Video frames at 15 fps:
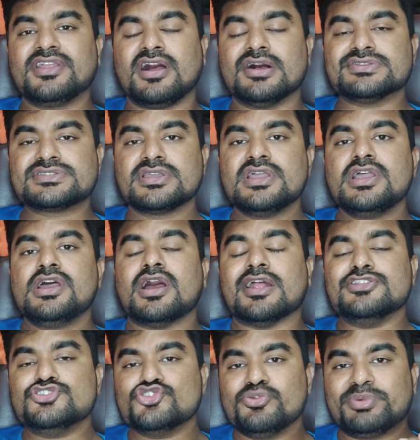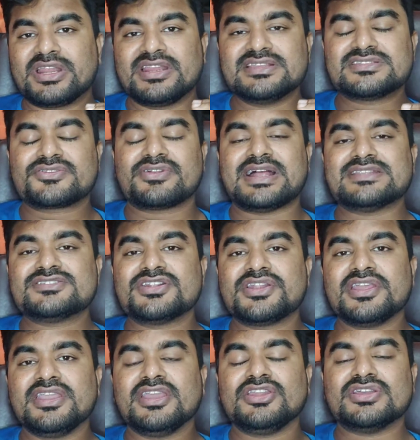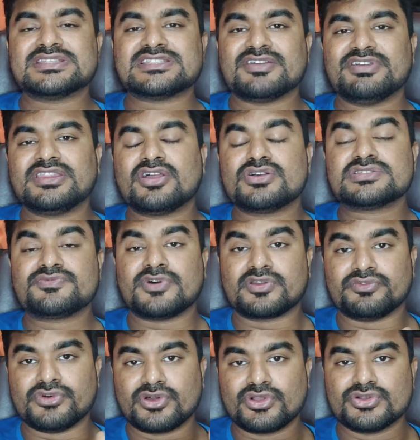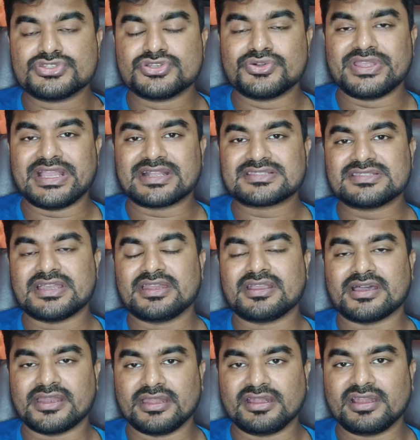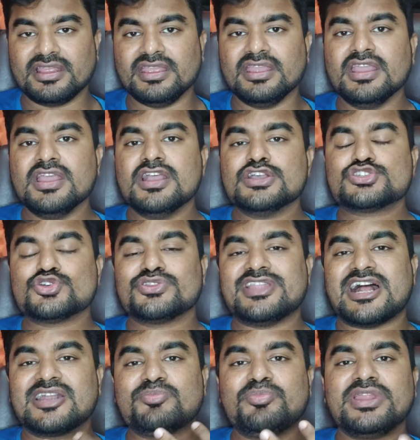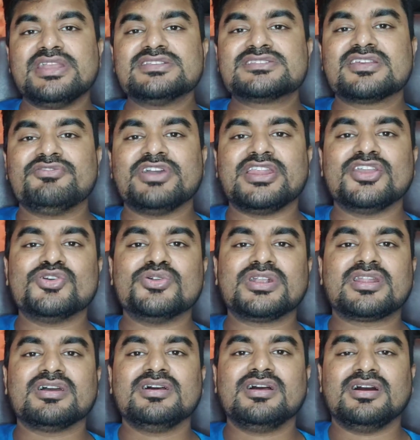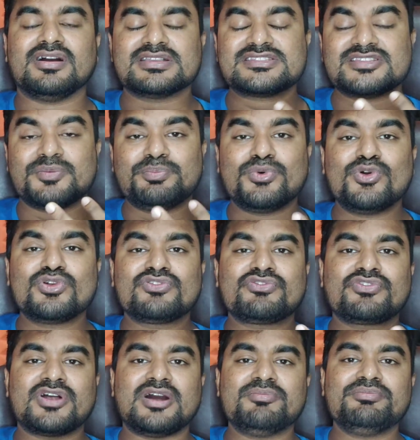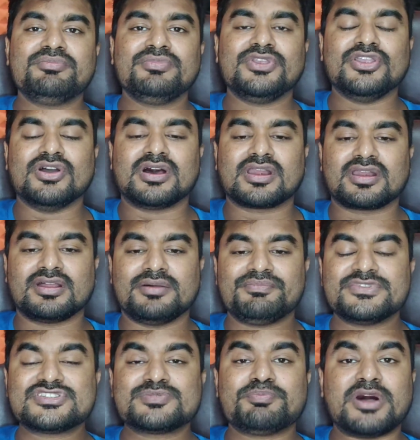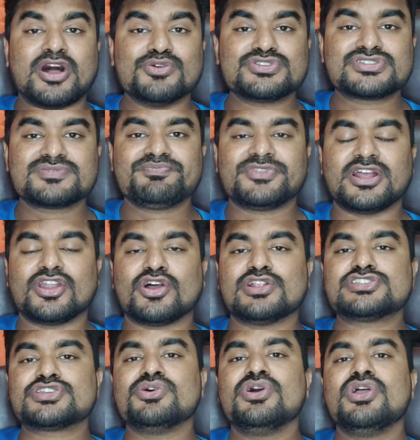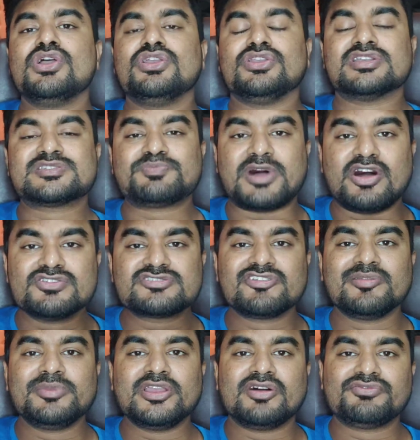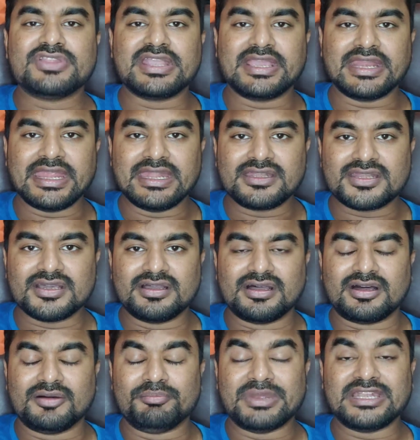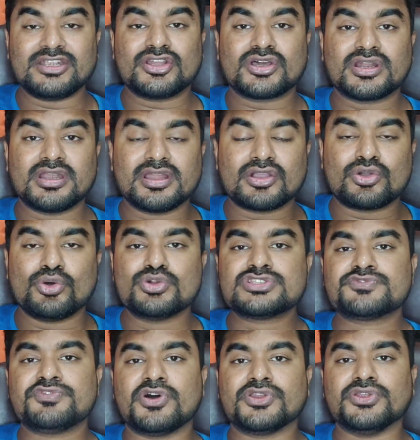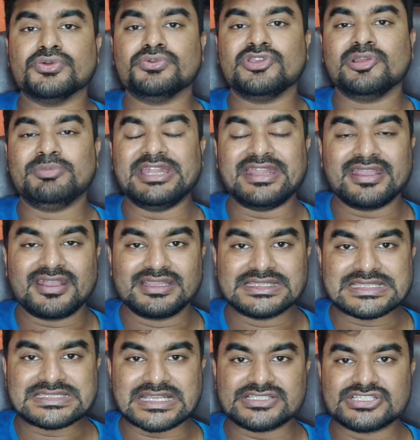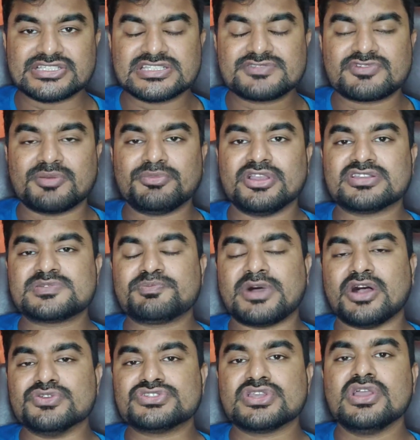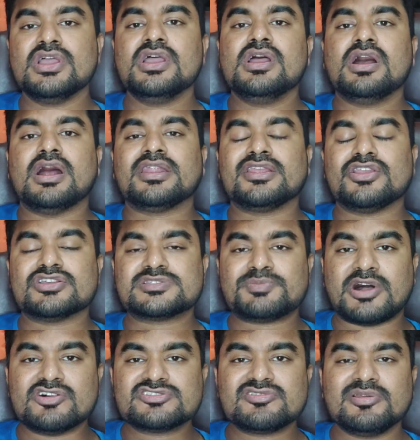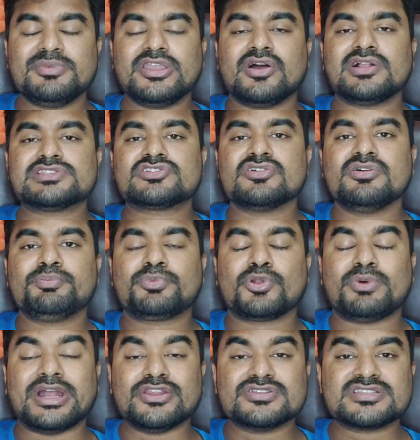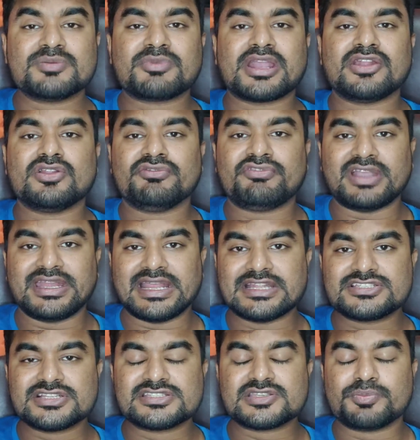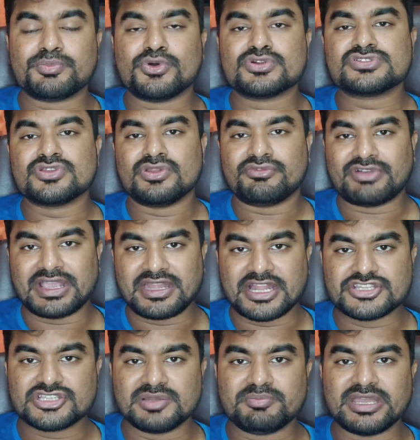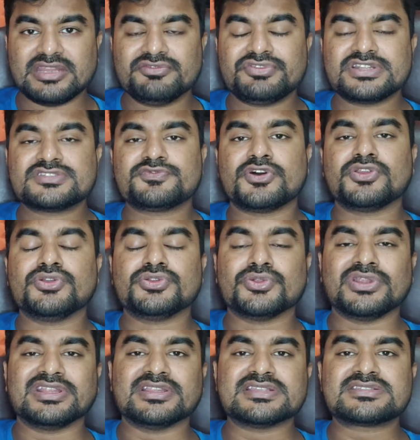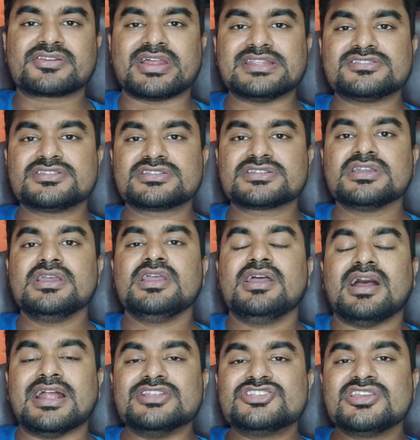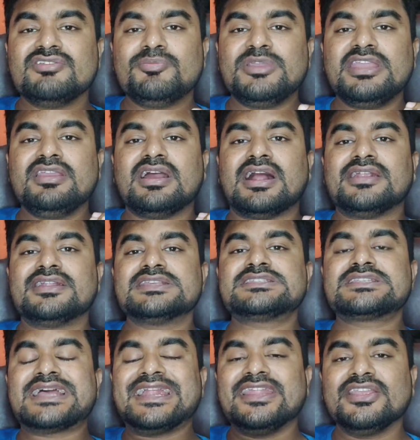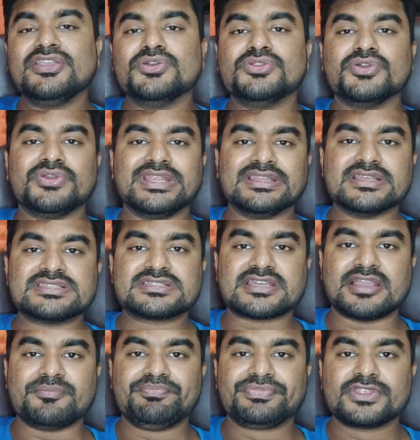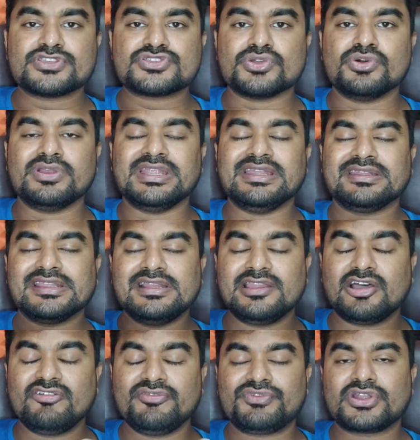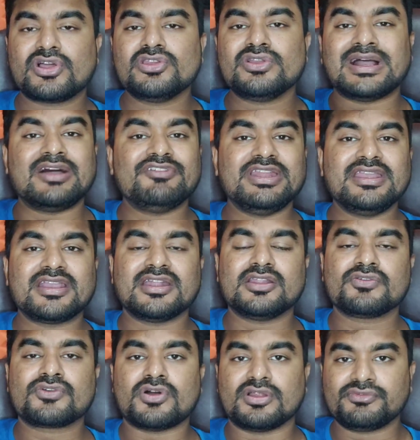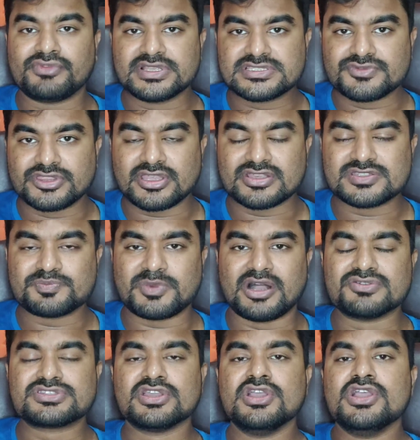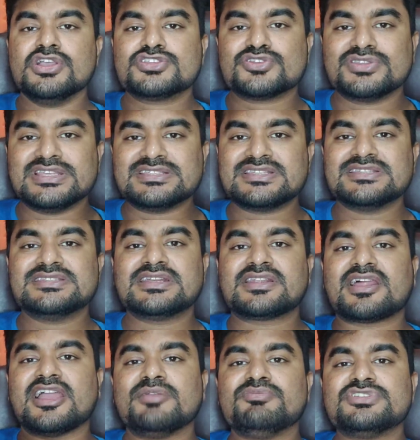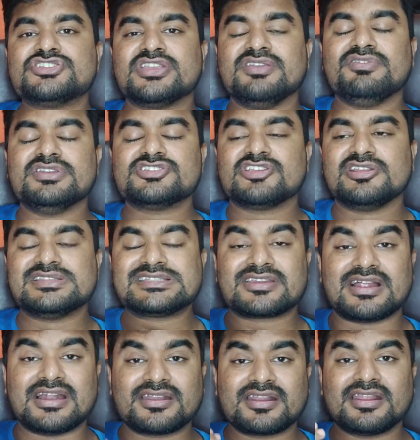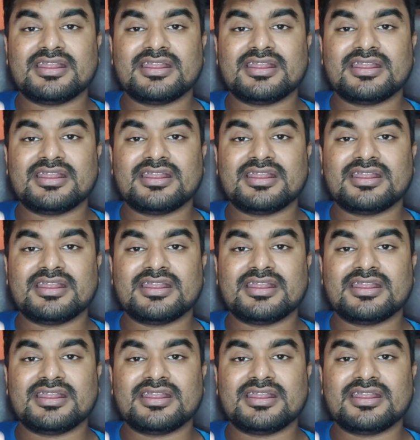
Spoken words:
house. And Jupiter is transiting in your 7th house for Virgo zodiac sign currently. So that brings a very good support from your spouse, and also your spouse will be of the great mentor and a coach for you. You'll be taking the suggestions from your spouse, and your spouse will be also provide you some kind of financial supports, financial benefits for you during this transit, and she'll be understanding you during this time. So till now, if at all you have any kind of conflicts with your spouse, so this is the time she'll start